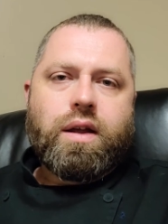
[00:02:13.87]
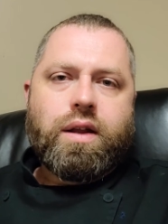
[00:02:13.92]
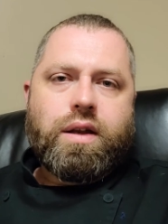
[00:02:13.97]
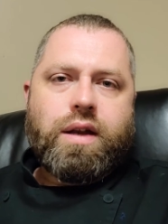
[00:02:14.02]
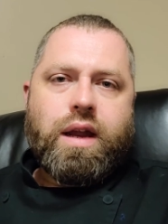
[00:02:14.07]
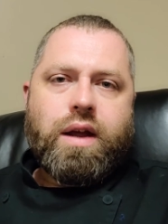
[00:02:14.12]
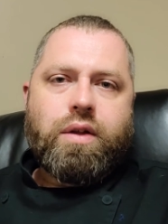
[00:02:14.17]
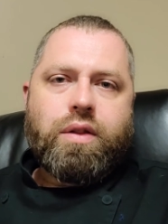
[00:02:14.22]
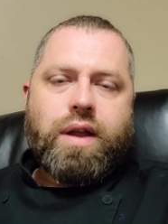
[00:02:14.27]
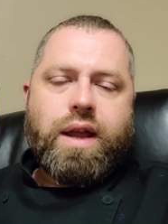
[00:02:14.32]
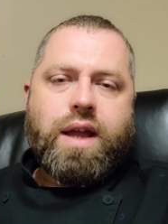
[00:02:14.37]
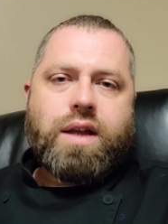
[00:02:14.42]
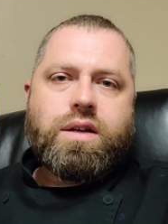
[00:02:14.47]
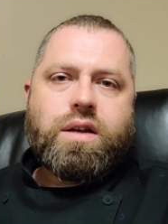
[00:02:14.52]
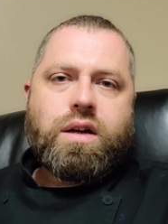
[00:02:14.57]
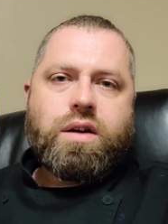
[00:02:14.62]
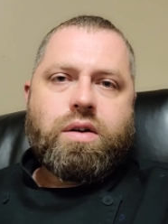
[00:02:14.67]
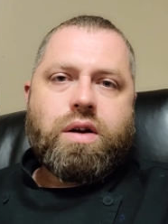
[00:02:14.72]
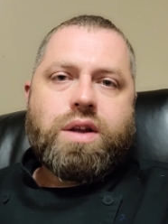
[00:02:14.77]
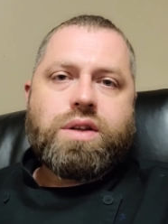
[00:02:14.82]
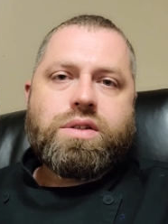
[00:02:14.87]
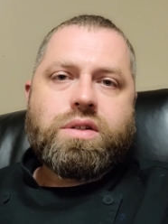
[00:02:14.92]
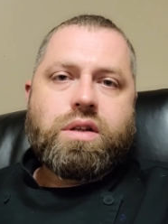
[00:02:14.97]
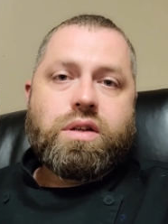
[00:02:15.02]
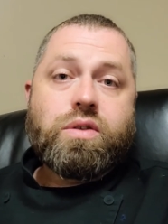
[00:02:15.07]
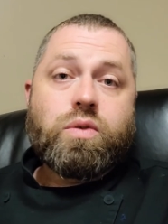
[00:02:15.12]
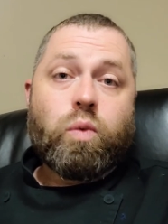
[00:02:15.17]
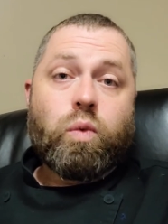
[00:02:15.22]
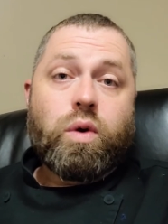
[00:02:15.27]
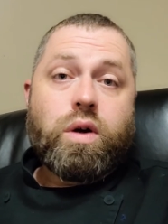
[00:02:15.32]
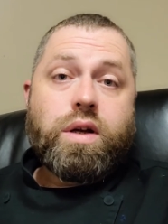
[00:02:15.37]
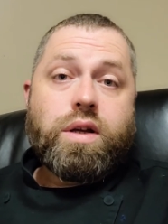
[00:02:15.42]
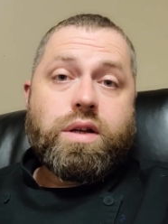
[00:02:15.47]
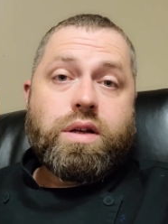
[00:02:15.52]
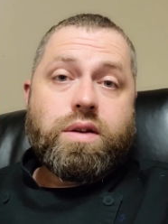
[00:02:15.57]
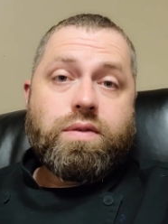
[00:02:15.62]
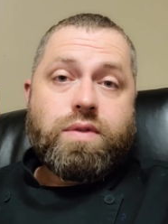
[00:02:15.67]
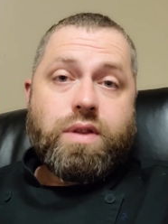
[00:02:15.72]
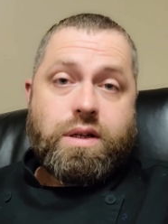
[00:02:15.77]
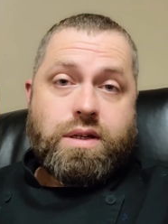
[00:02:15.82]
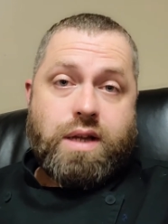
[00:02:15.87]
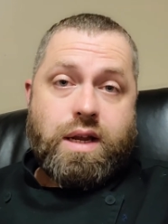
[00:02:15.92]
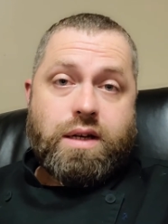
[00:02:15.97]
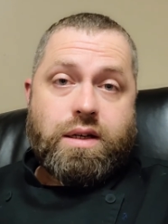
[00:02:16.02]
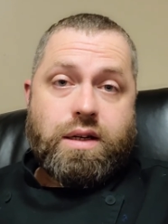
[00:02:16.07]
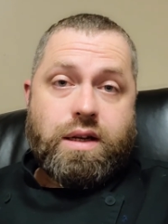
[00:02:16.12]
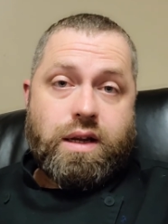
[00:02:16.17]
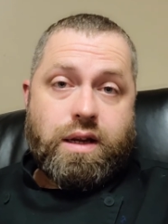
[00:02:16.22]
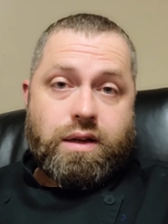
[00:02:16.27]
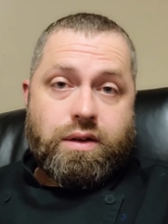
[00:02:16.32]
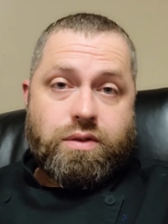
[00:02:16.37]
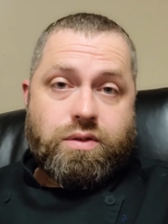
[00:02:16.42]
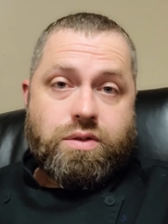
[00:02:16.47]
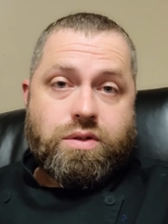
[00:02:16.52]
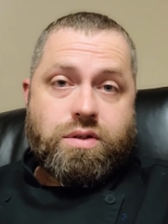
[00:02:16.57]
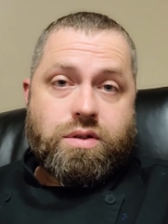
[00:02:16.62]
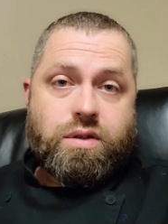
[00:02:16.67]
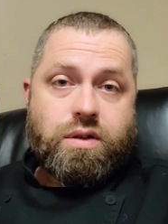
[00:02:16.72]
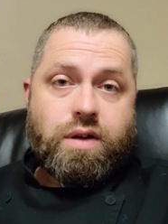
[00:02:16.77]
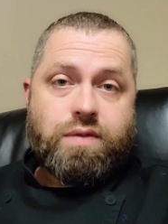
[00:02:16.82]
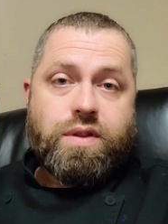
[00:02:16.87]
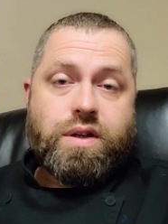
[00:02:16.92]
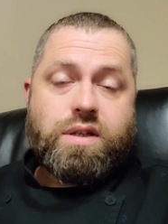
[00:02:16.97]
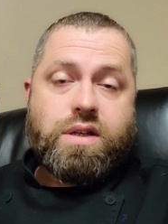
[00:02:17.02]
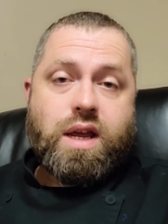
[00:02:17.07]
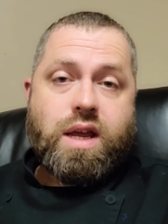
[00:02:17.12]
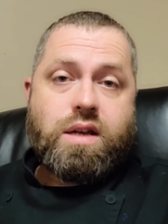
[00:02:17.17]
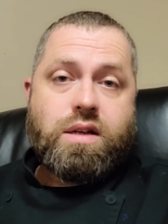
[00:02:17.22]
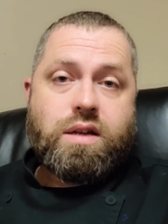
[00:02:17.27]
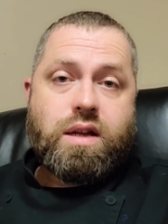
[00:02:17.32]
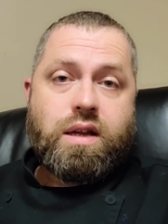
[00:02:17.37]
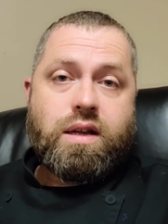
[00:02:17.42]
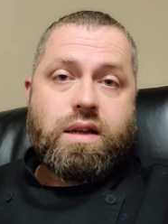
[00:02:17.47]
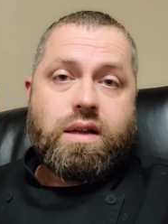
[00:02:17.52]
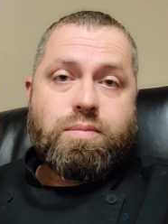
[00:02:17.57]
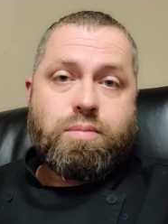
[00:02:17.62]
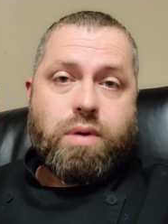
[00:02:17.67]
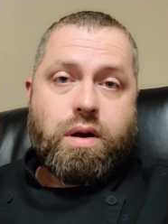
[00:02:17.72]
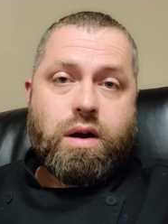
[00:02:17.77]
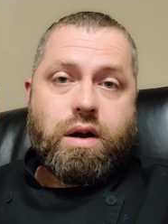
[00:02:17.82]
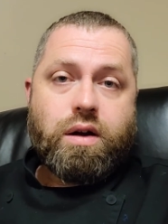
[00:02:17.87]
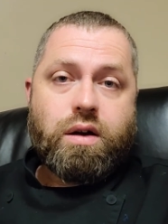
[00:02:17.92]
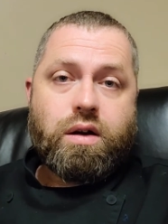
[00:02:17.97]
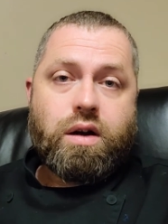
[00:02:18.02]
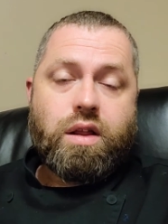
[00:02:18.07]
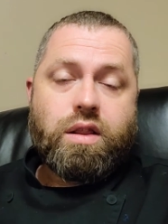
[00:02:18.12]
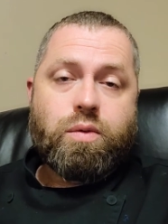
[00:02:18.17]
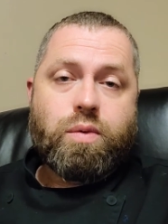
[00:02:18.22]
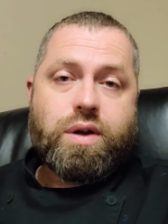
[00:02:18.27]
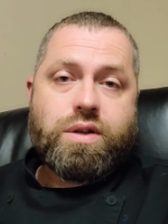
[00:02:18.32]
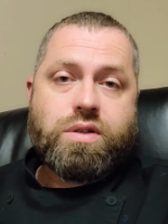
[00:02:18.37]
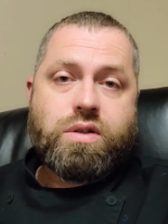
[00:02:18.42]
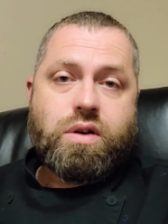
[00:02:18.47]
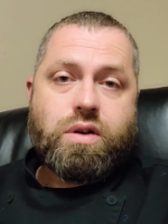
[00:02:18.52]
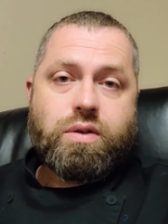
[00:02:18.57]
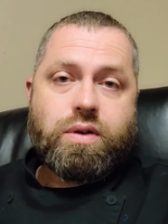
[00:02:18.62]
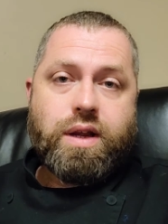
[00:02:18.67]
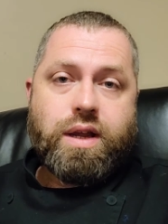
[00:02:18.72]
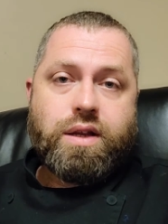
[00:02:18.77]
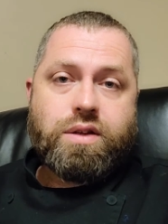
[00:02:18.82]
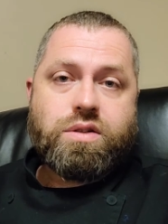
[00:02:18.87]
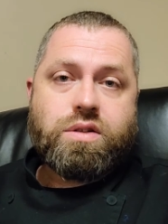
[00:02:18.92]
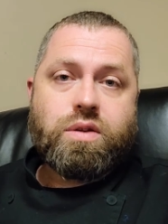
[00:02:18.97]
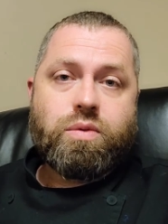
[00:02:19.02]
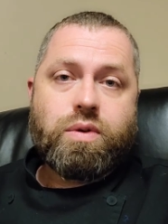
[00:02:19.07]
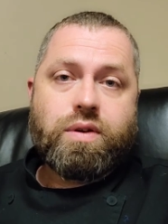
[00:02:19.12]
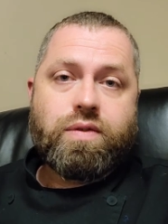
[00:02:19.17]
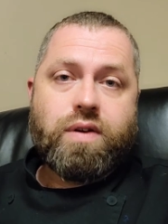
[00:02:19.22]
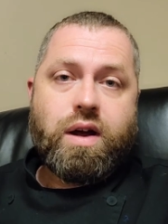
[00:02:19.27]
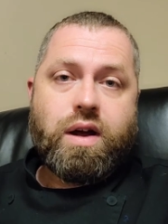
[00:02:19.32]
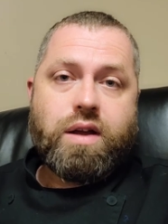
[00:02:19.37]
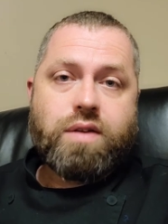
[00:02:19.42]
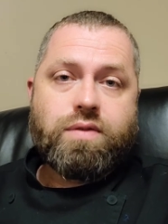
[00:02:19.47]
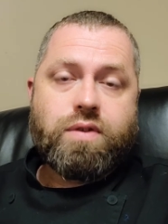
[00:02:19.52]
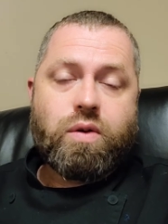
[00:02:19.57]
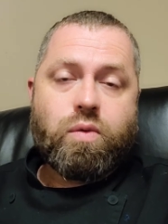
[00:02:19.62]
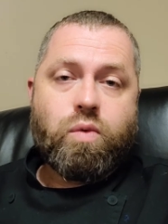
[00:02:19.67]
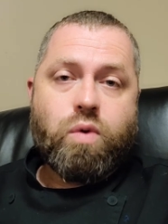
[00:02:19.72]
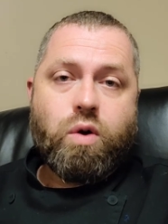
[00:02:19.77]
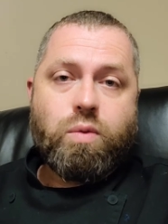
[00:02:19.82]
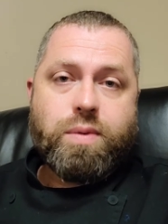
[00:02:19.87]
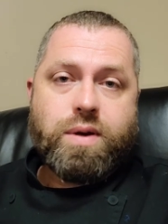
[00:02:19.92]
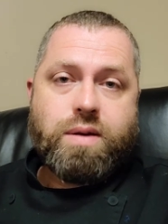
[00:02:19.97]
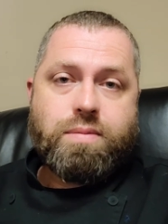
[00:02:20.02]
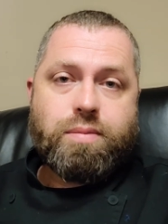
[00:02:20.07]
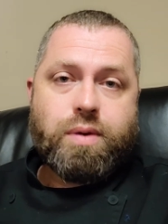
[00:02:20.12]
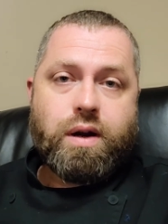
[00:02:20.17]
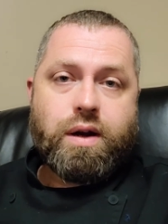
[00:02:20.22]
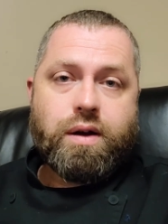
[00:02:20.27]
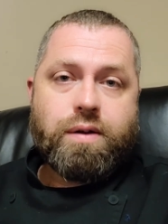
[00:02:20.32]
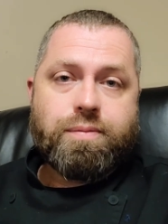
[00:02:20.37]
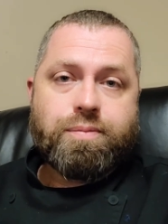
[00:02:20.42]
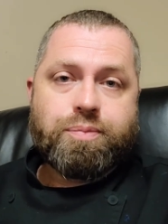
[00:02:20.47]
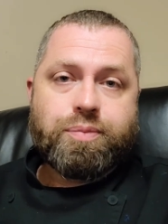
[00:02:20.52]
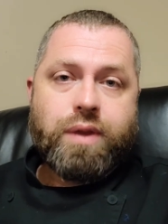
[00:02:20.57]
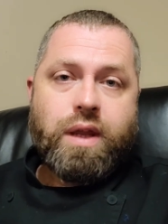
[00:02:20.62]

Now, the Antichrist is one of the ten kings of the ten king empire, otherwise known as the revived Roman Empire.